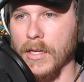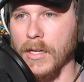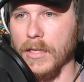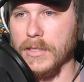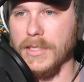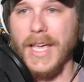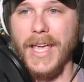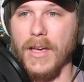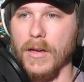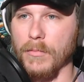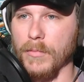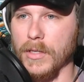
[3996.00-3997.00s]

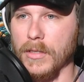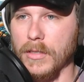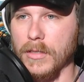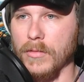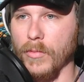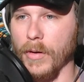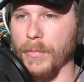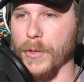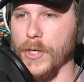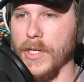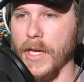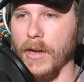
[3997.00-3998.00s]
Sam. Want to
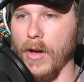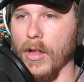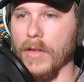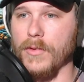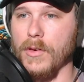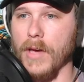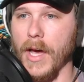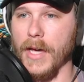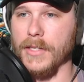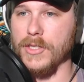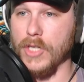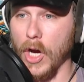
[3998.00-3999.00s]
appreciate all of you
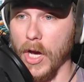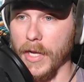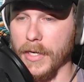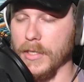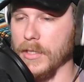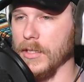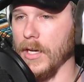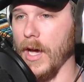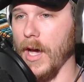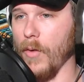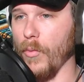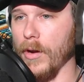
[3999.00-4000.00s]
guys. John,
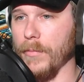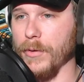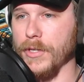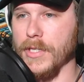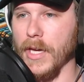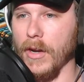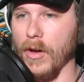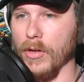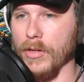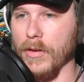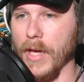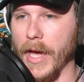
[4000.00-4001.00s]
want to appreciate all
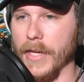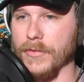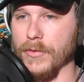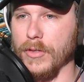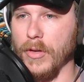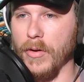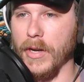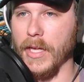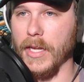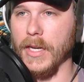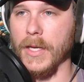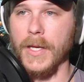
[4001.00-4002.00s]
you guys for tuning
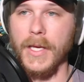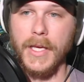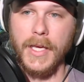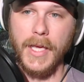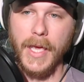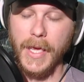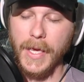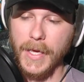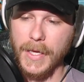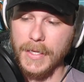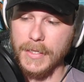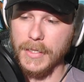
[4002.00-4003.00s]
in.
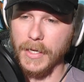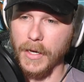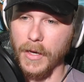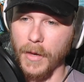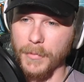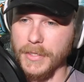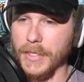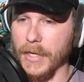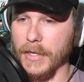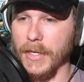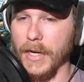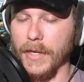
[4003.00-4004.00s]
And I'm
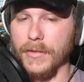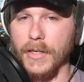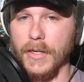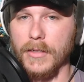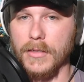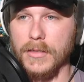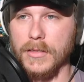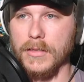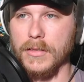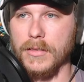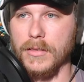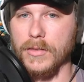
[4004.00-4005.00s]
excited to get out there,
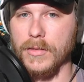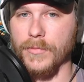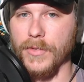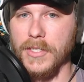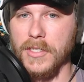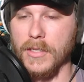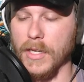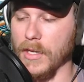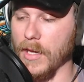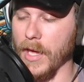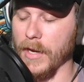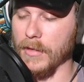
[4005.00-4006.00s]
do some fishing. Nick,
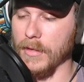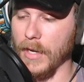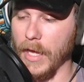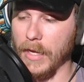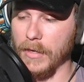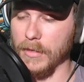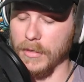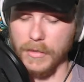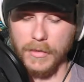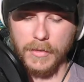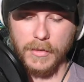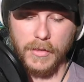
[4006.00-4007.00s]
you got anything to
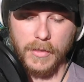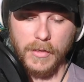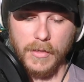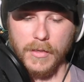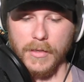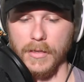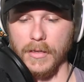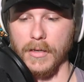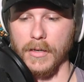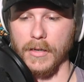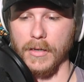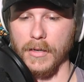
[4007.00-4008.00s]

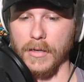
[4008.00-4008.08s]
add?